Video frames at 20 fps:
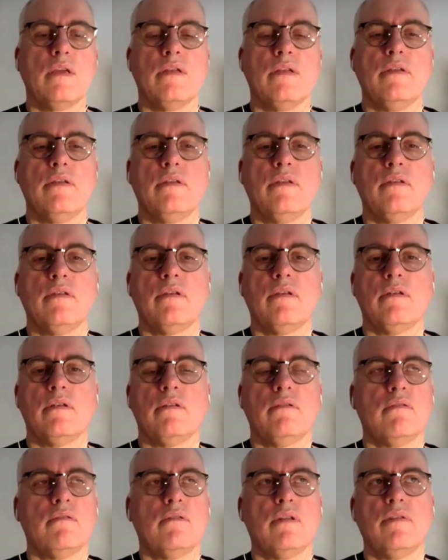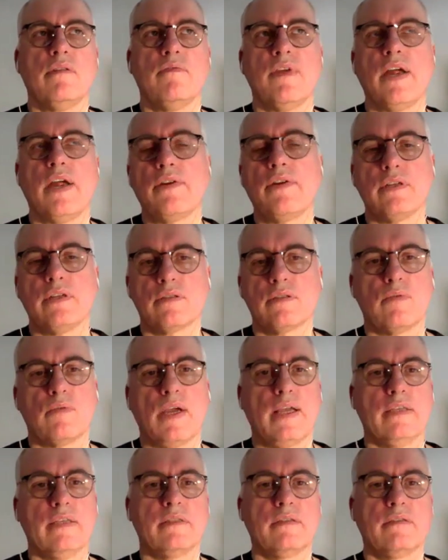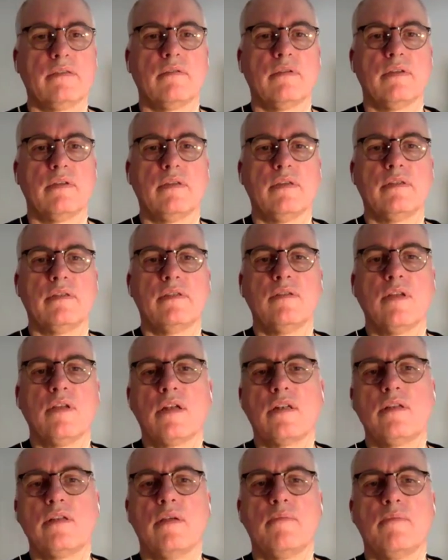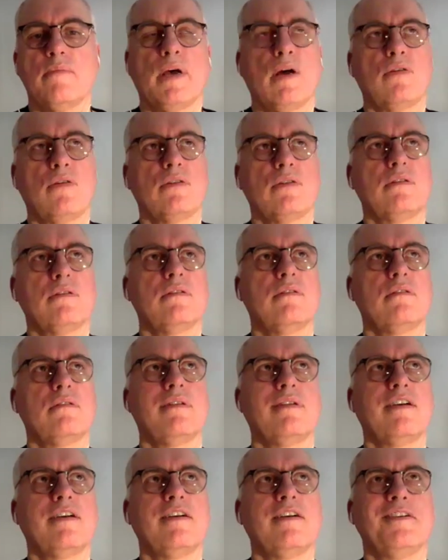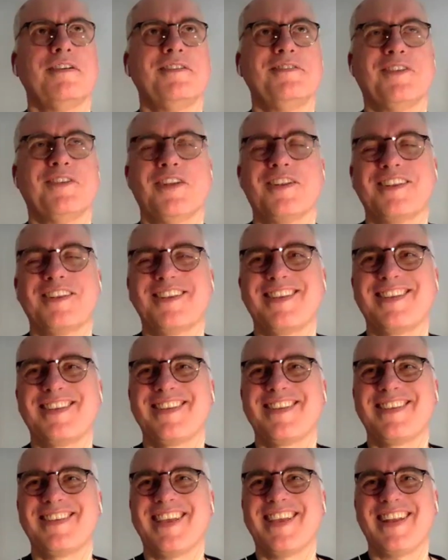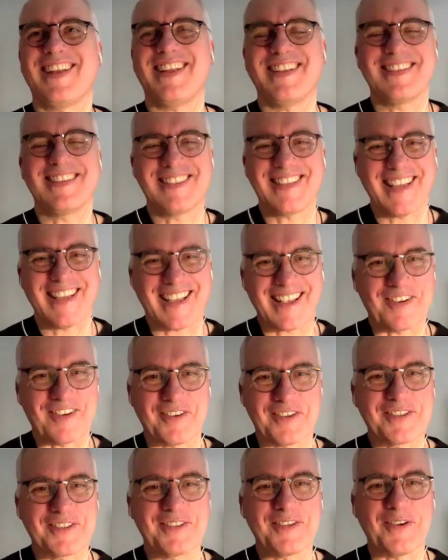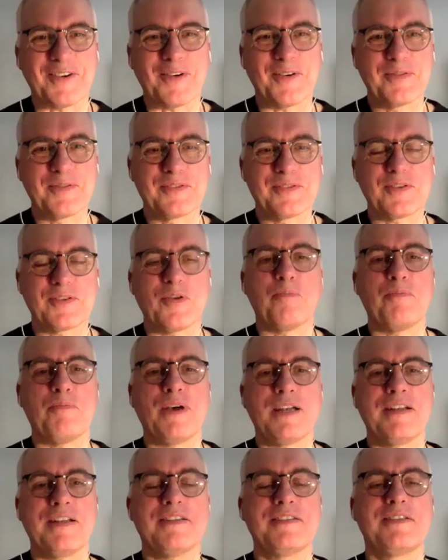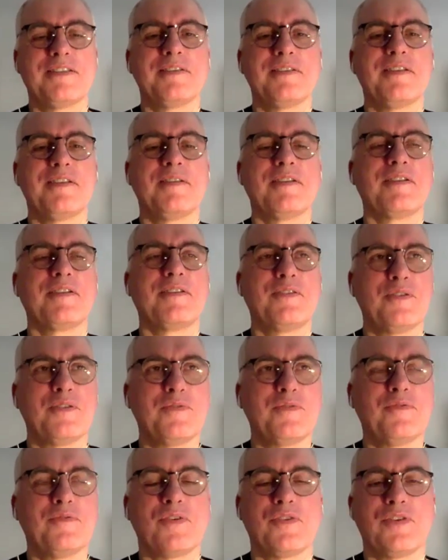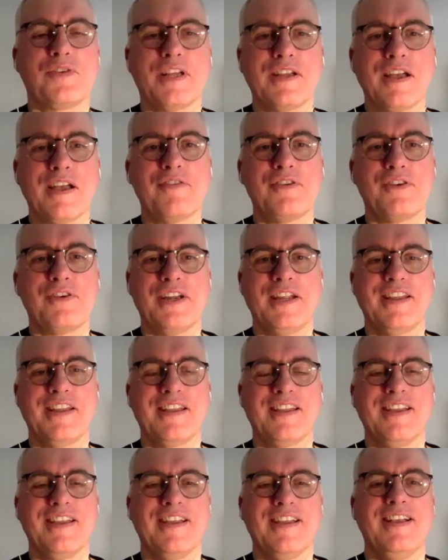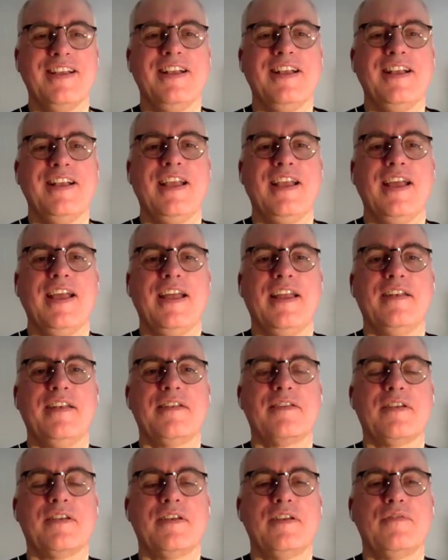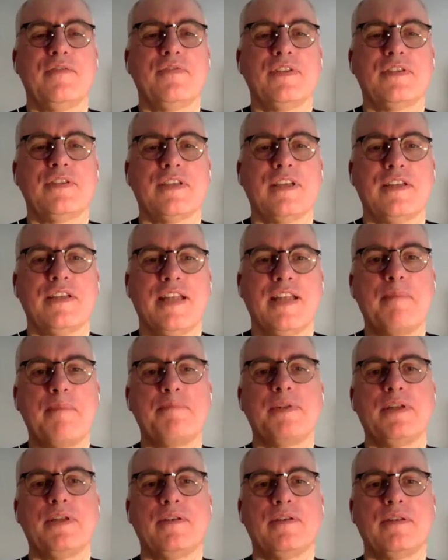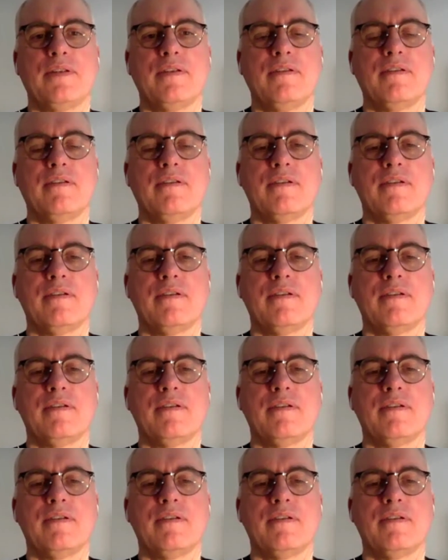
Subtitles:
in various ways. It's not about not getting sick or so, but it's good for recovering. And if it's adapted